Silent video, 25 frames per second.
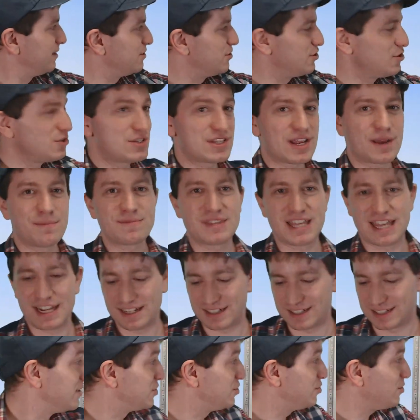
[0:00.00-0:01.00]
do something.
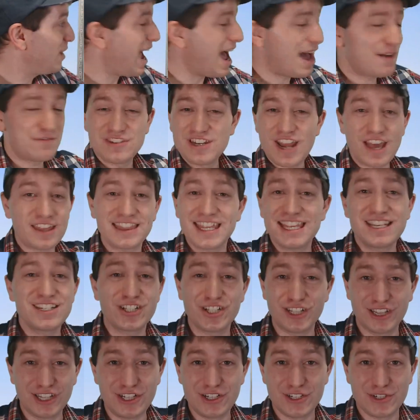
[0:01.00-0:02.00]
To have nothing
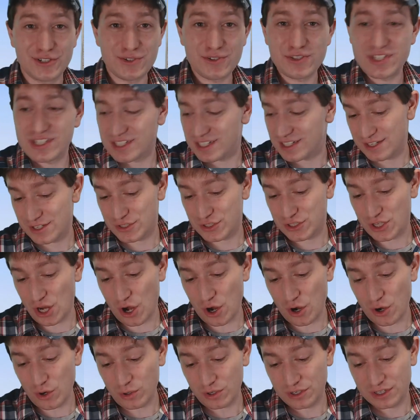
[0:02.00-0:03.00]
to lose,
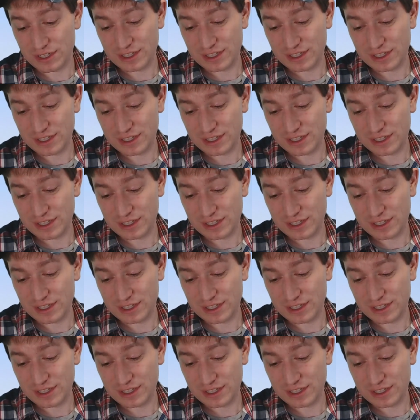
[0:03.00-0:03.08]
so